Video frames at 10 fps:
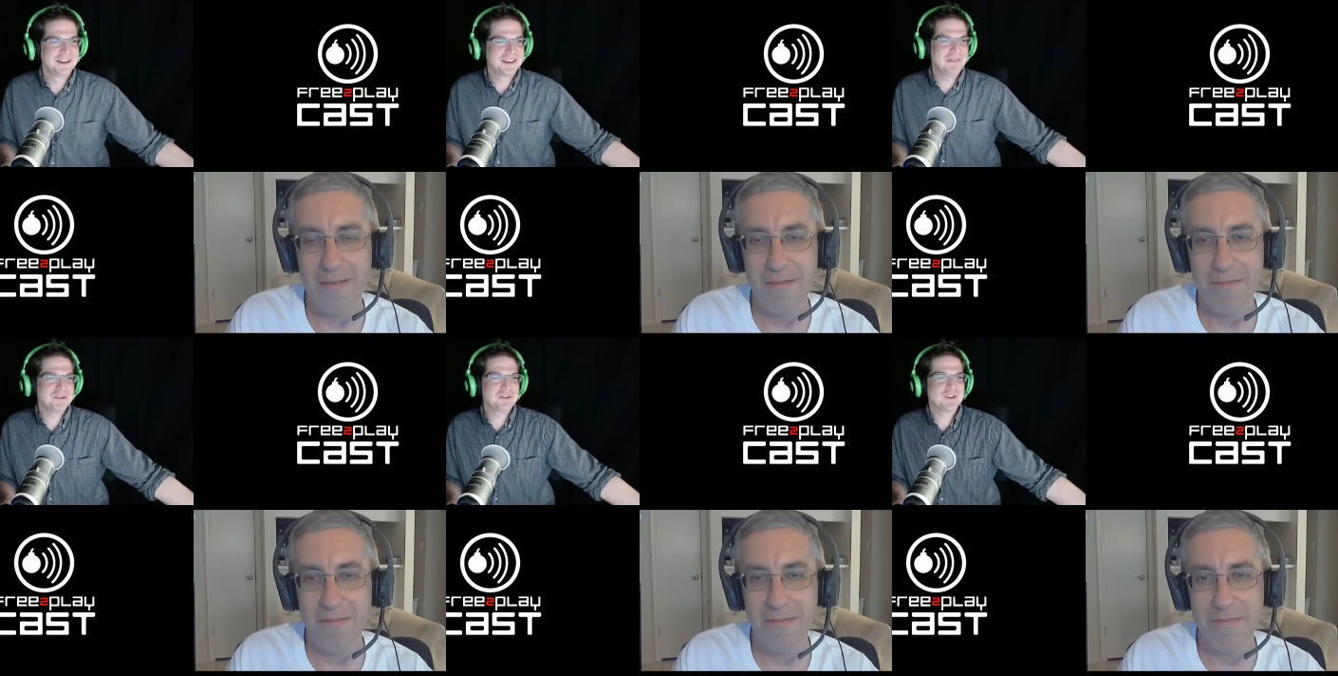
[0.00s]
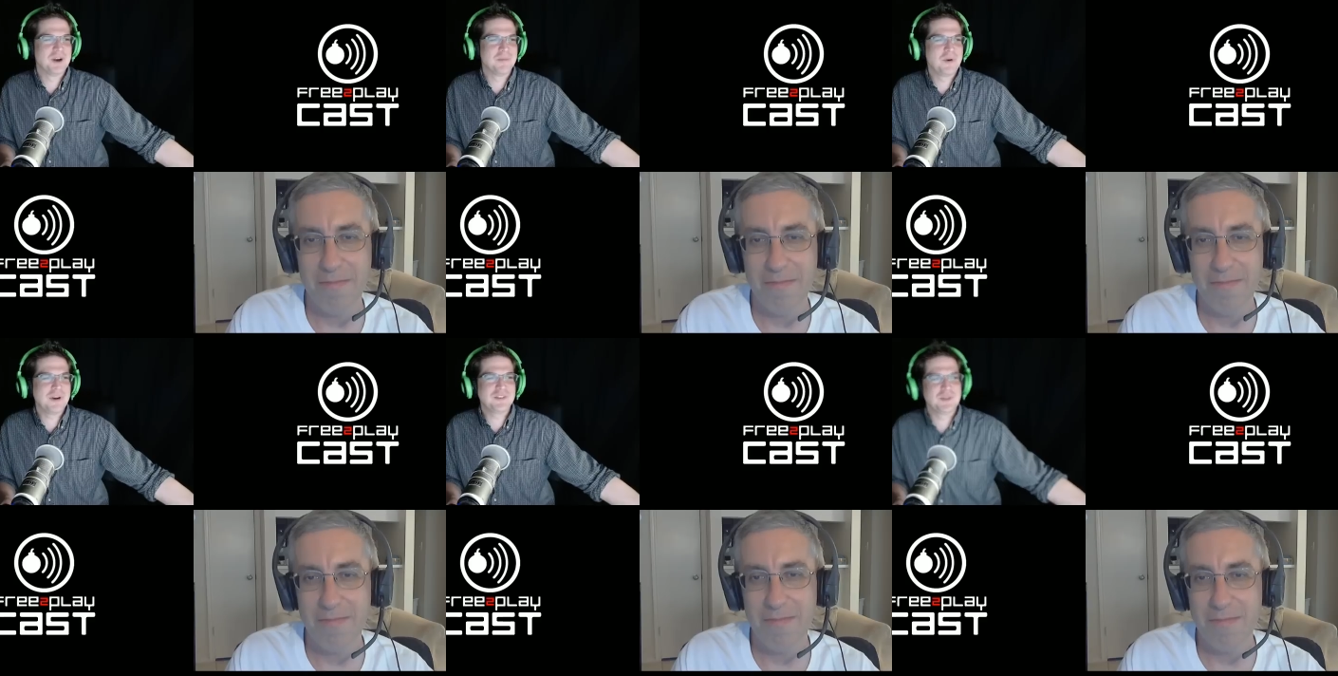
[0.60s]
Speaker 1: Kevin Sharp,
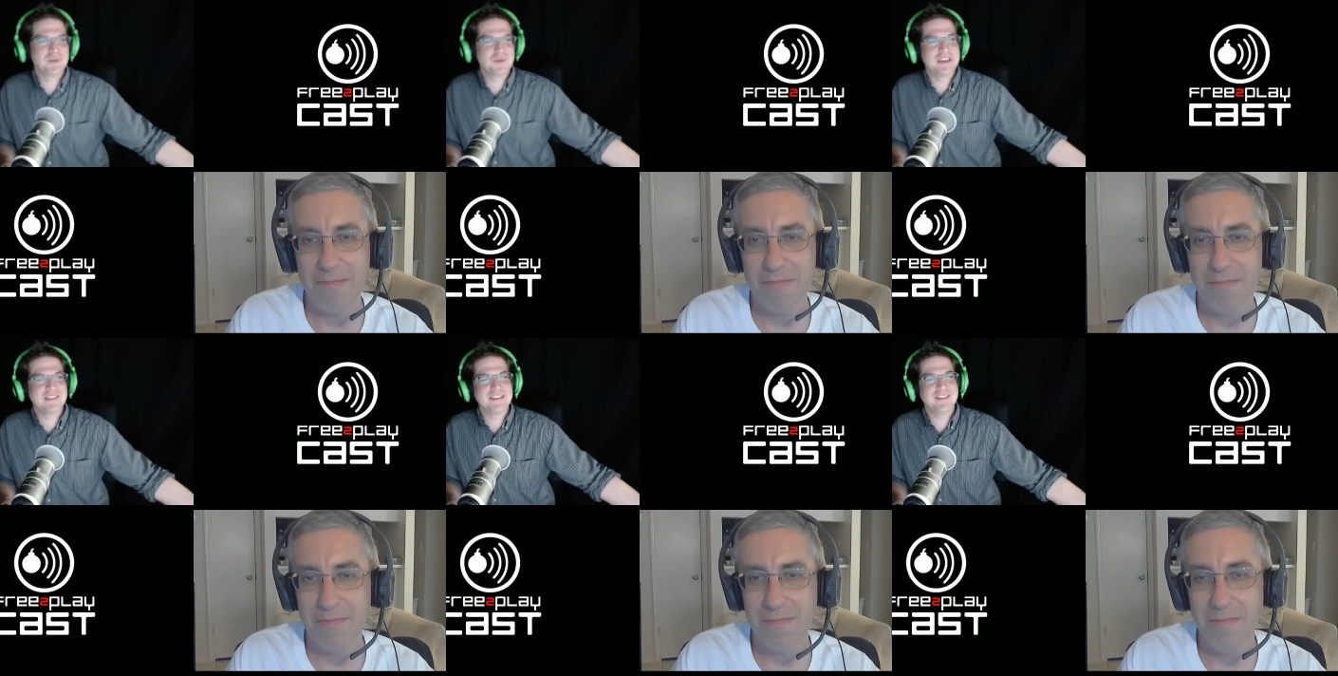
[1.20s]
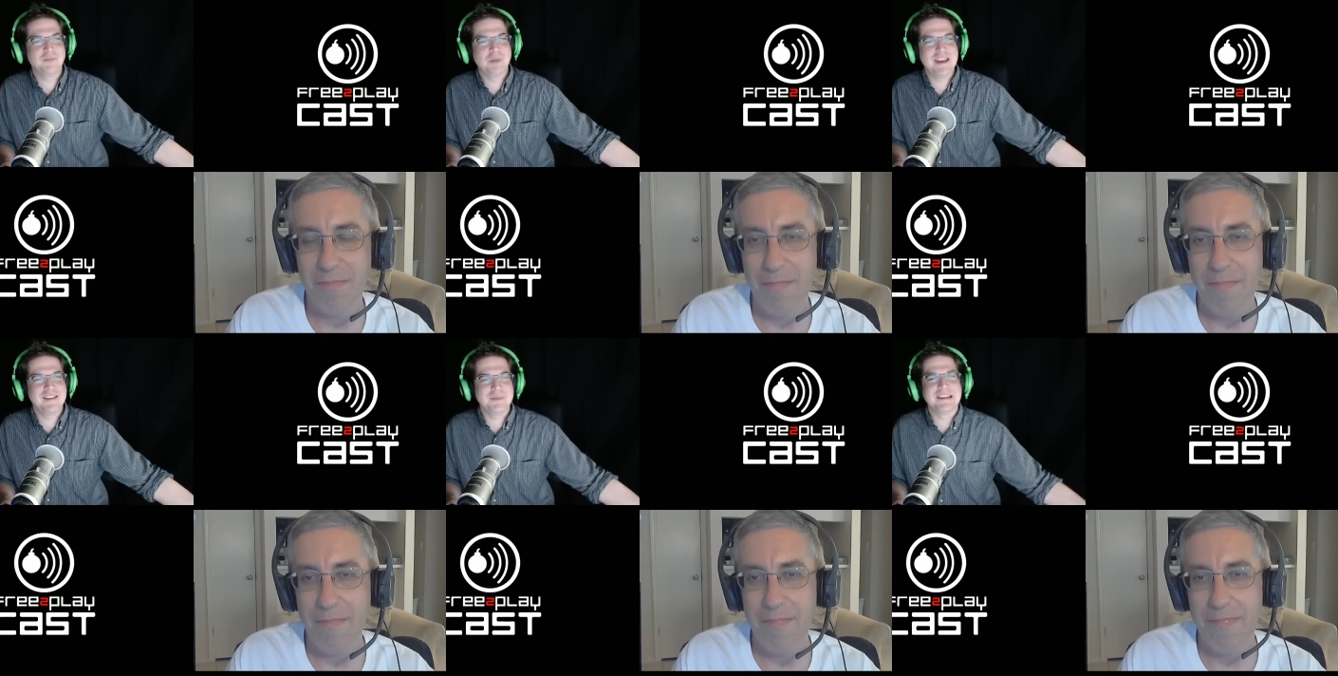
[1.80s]
question of the week. This
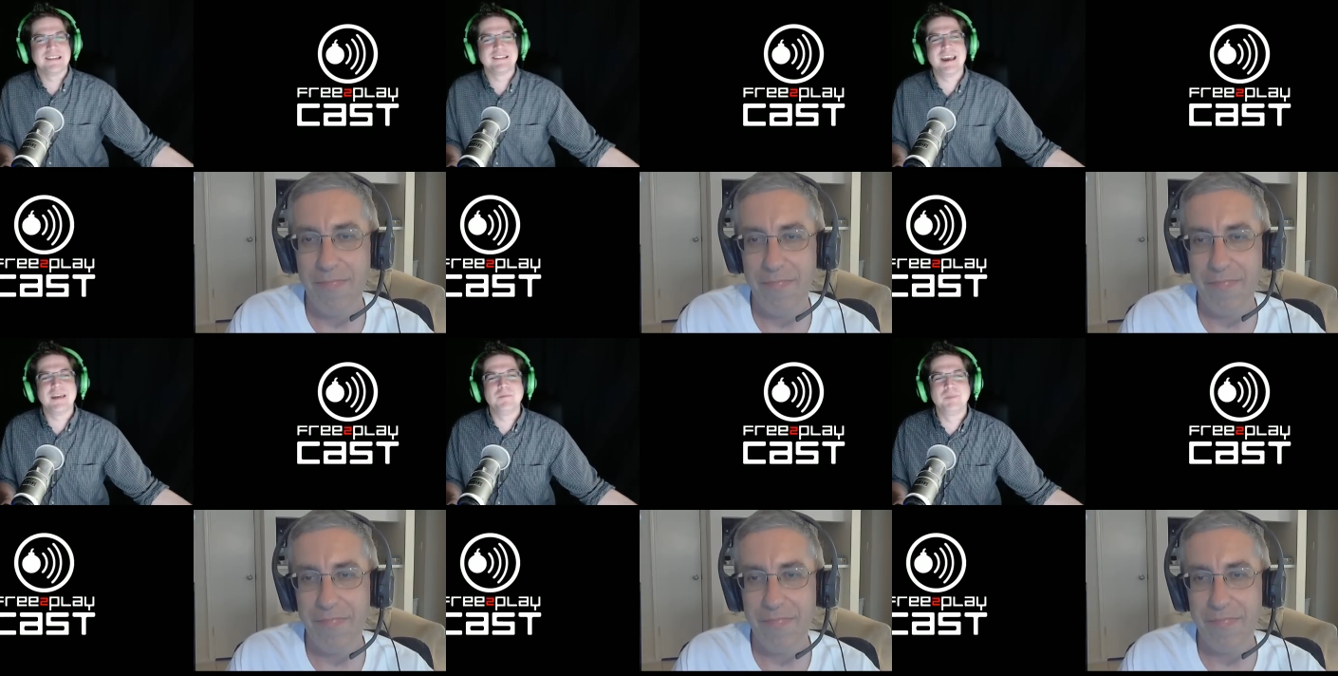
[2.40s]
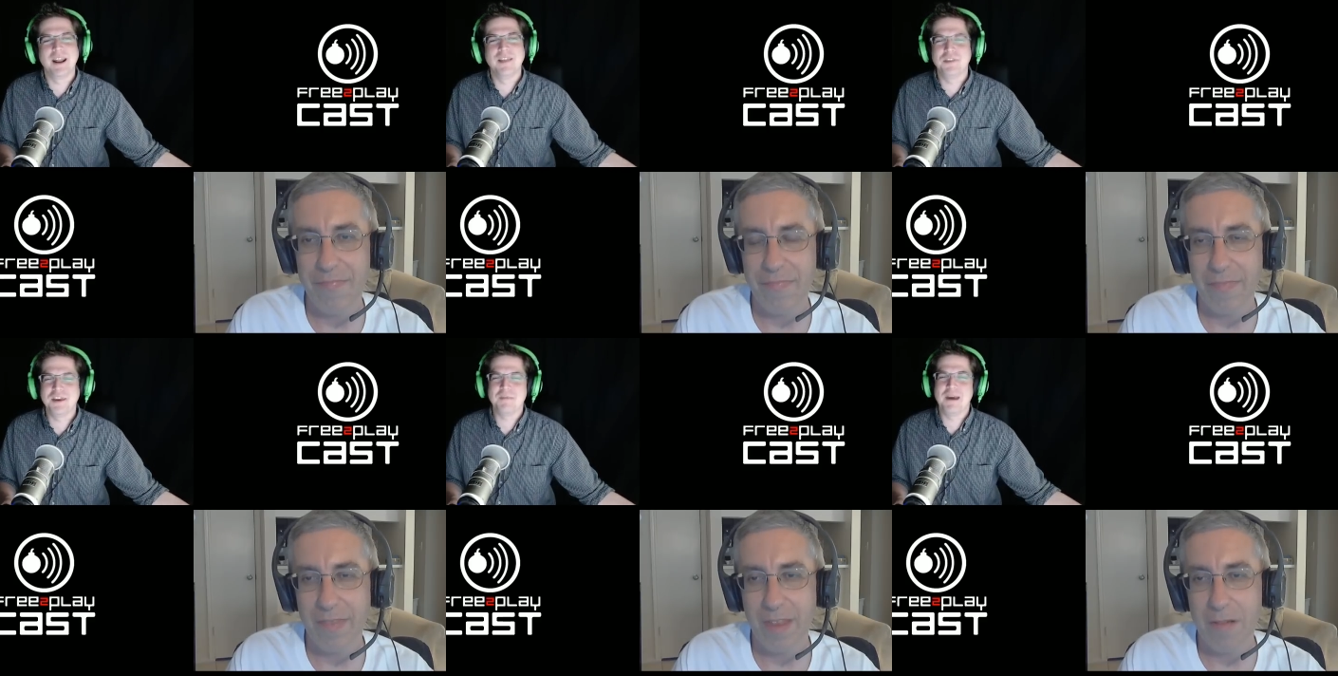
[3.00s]
pains me to say, but I
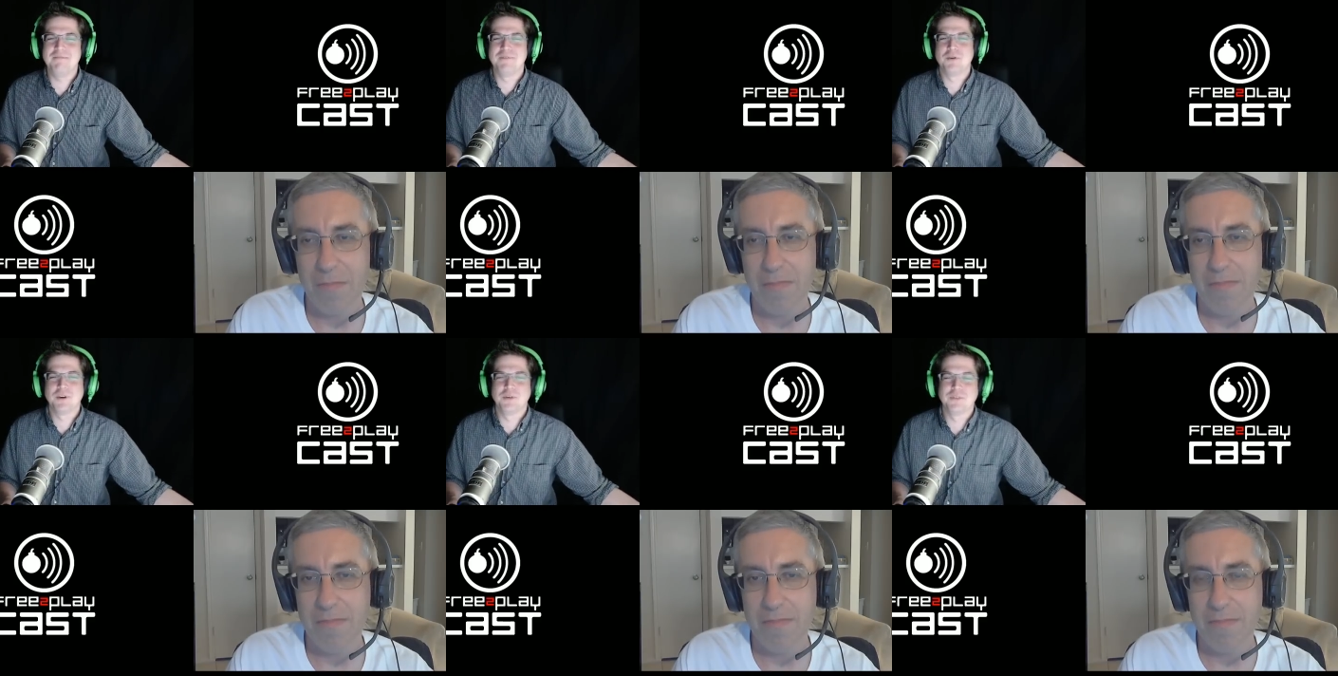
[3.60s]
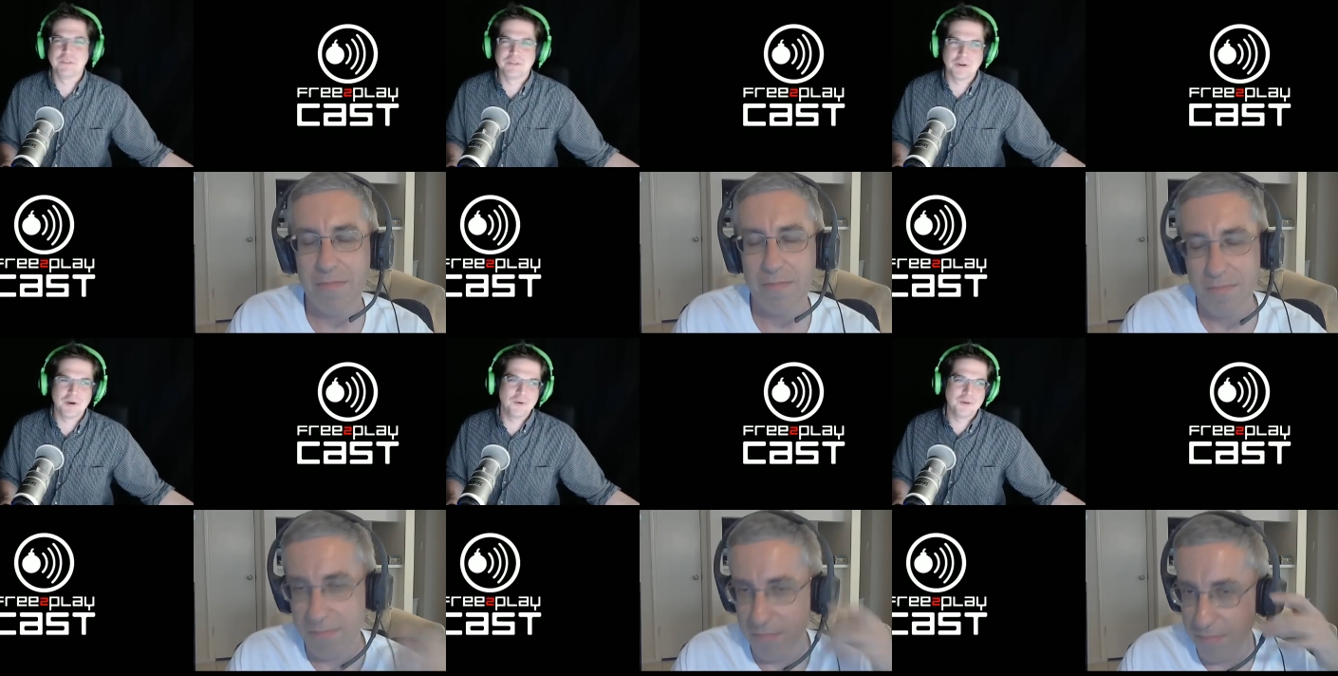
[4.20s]
think my vote goes to
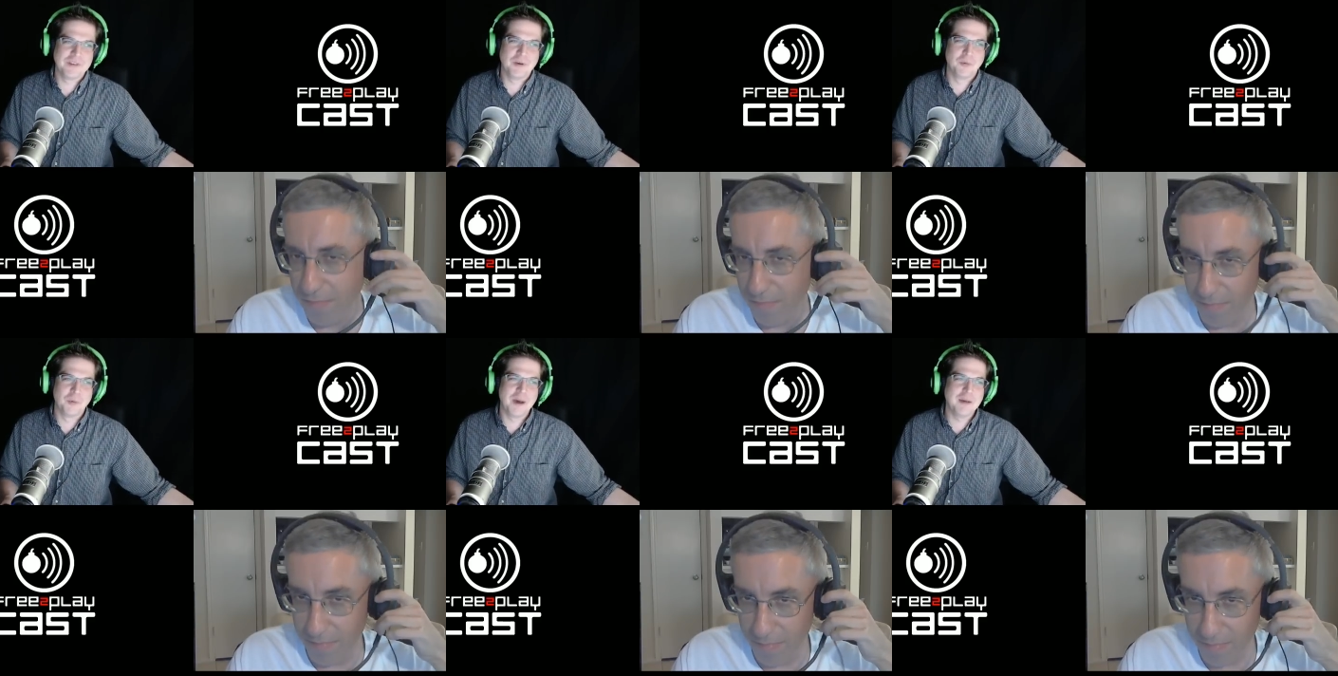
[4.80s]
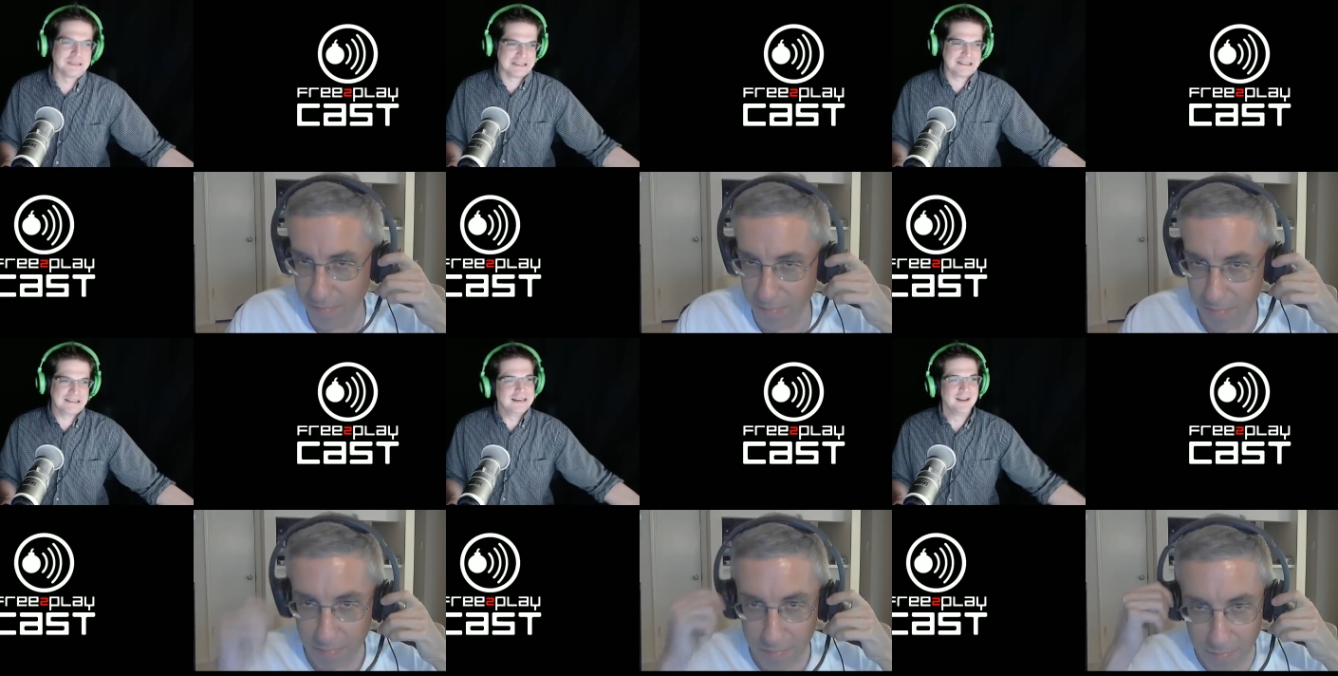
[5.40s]
Star Wars The Old
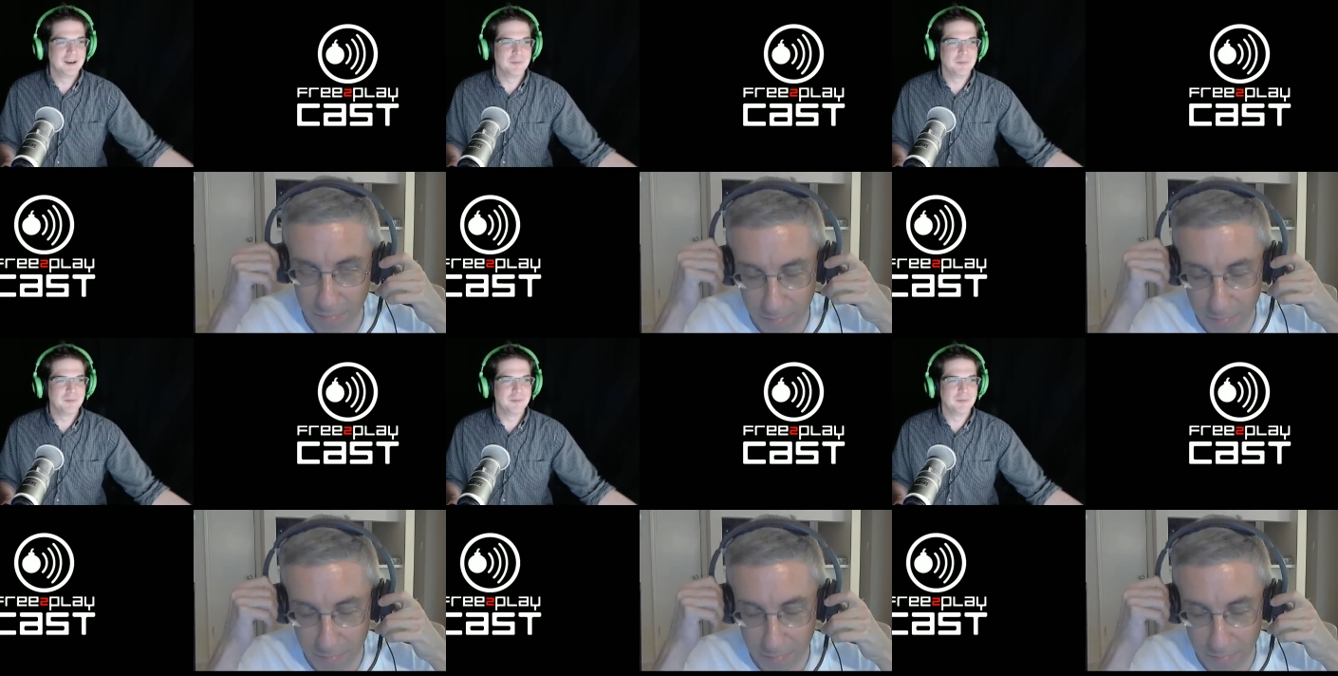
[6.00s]
Republic. I'm a